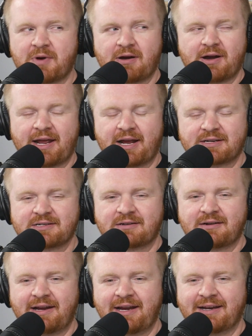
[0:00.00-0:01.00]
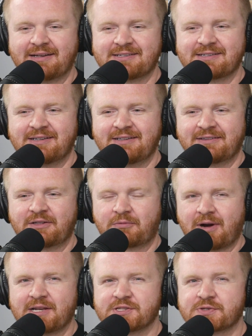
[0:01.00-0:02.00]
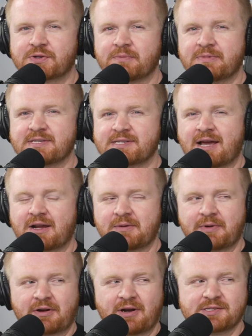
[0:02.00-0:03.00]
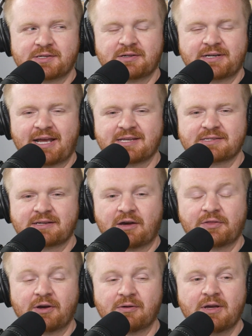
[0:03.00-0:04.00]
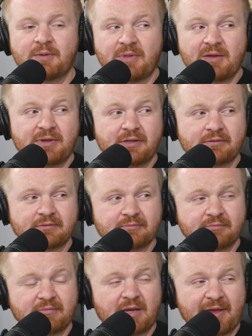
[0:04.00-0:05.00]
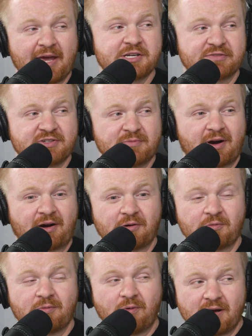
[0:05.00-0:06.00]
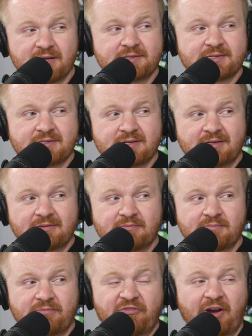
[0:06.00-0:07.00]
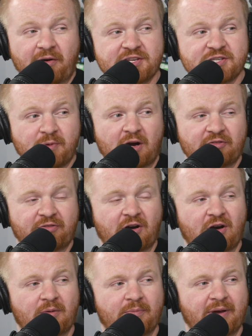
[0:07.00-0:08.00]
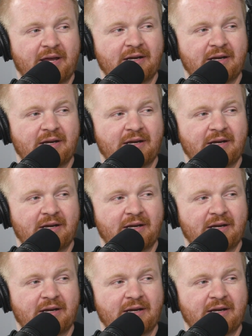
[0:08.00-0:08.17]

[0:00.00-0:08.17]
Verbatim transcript: smart actor, and the right script has not come across her desk. Although maybe maybe Edge of Tomorrow was very smart for her. Yeah,